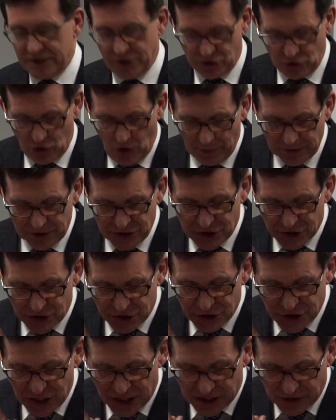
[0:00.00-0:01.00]
So the competition
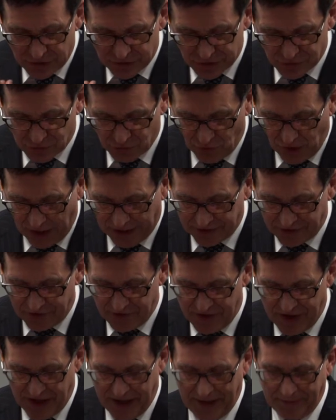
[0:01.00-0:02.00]
agenda is right
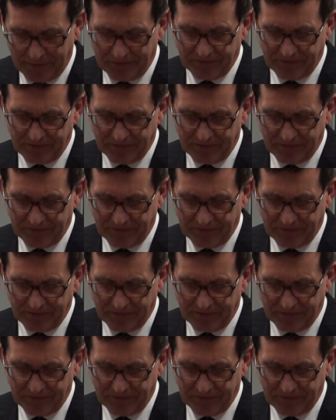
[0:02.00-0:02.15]
there.